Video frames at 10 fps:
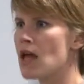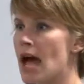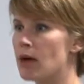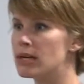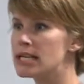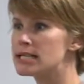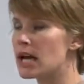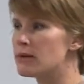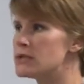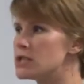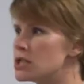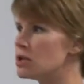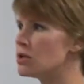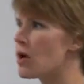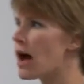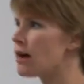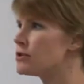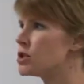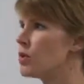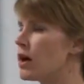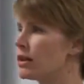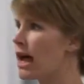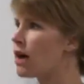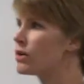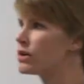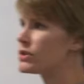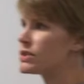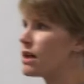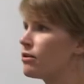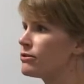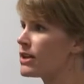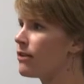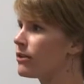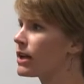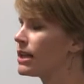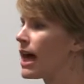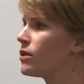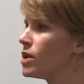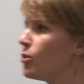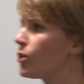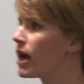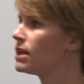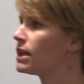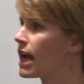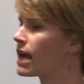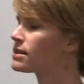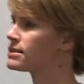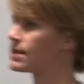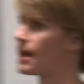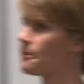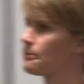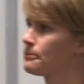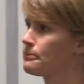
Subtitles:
How many times do you have to allow yourself to have a cloudy brain the next day?